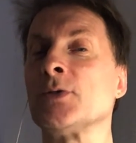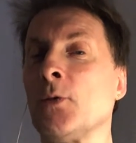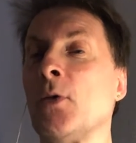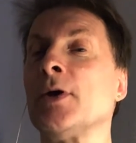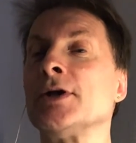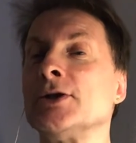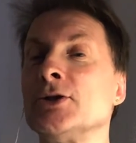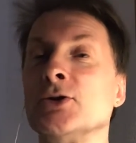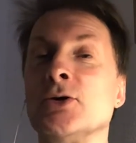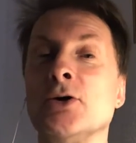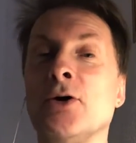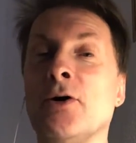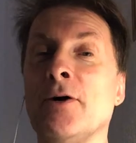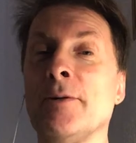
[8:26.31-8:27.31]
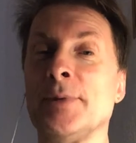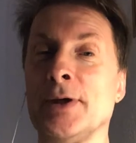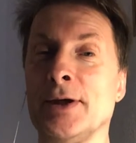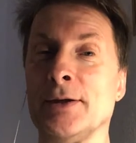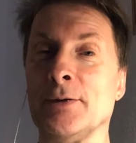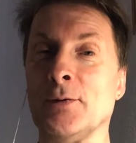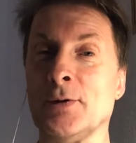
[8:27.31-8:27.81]
What is your hobby?
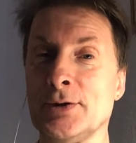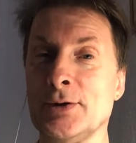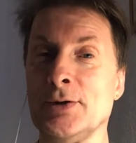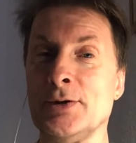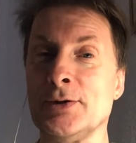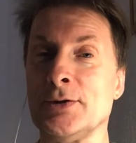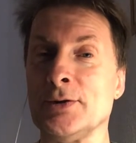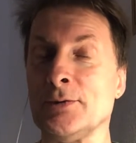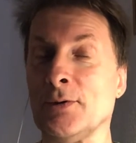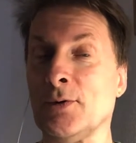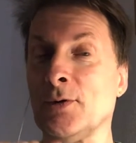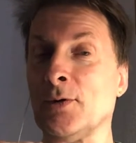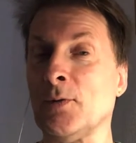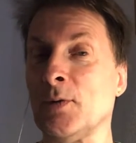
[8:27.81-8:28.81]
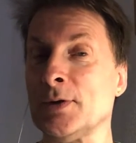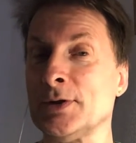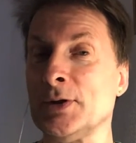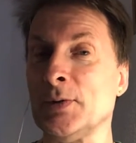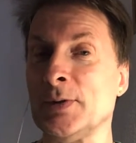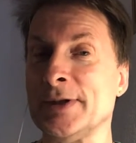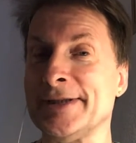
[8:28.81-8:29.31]
What do you do, or what do
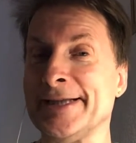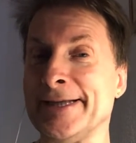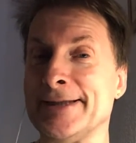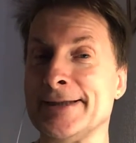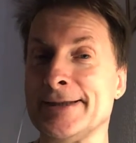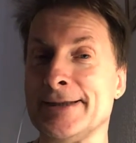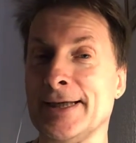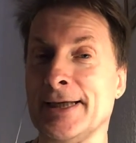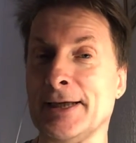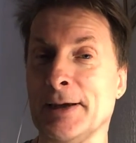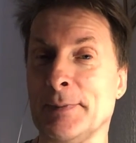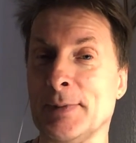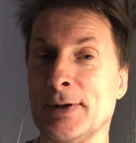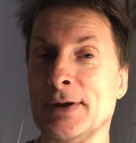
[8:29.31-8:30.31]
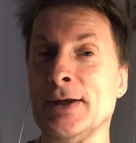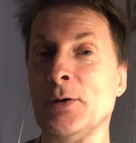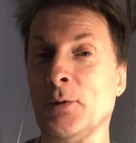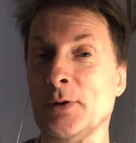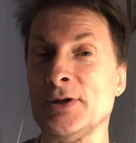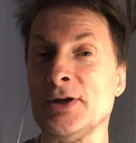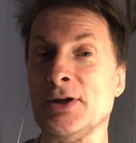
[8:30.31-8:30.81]
you intend to take up?
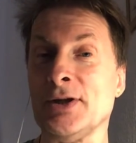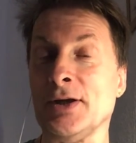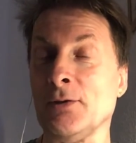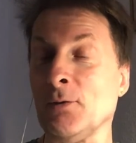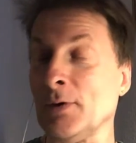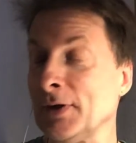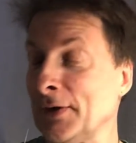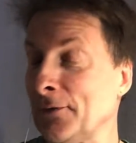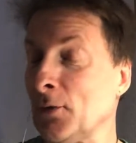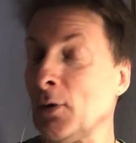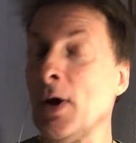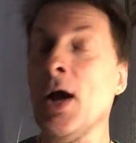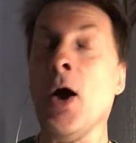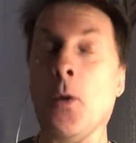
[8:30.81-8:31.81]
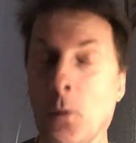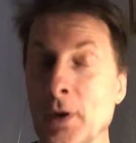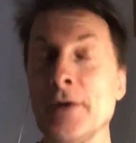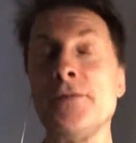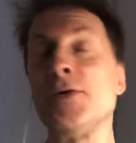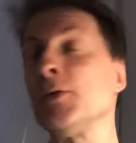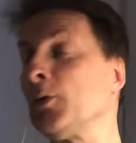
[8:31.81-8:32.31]
What do you think? What
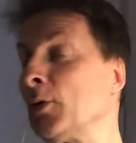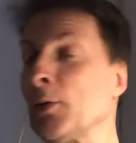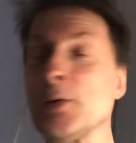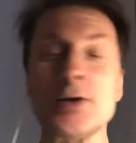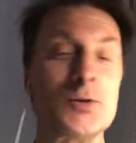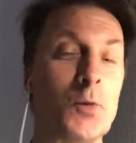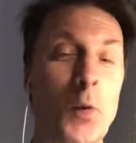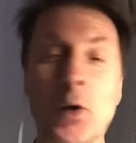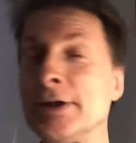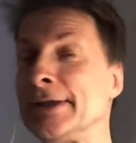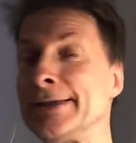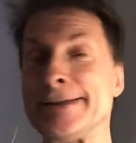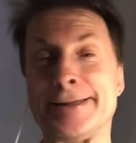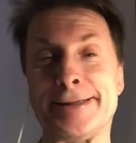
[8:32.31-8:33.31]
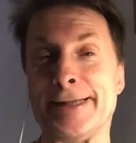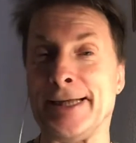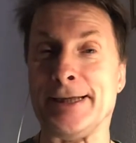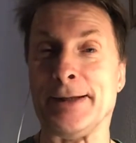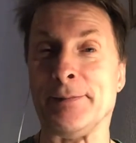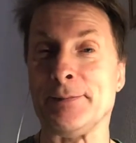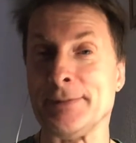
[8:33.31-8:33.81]
have you always wanted to take
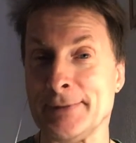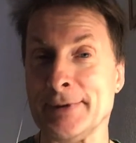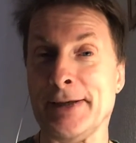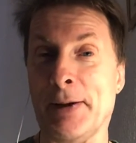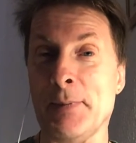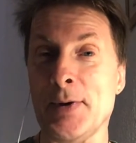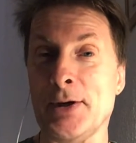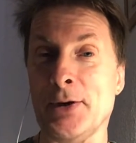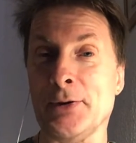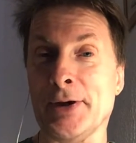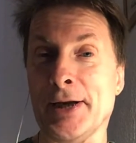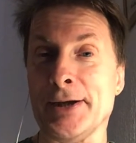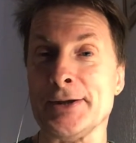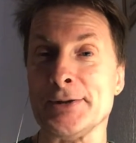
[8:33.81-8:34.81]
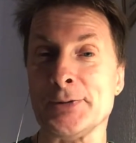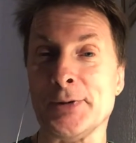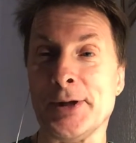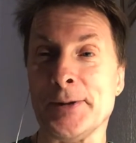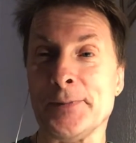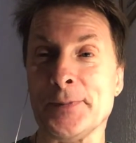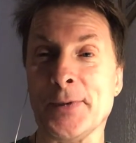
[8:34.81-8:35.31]
up? Let me know that as
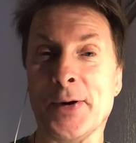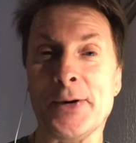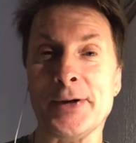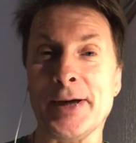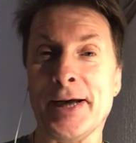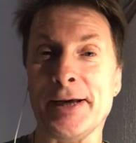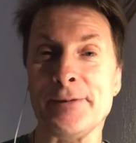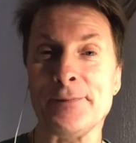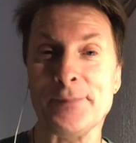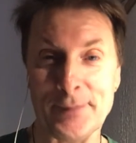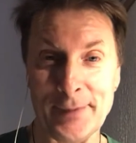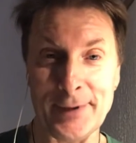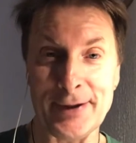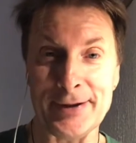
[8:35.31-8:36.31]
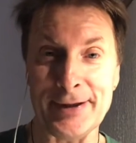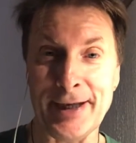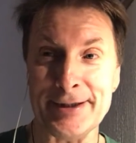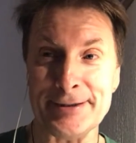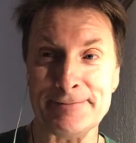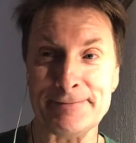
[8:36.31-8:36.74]
well. Okay, good night.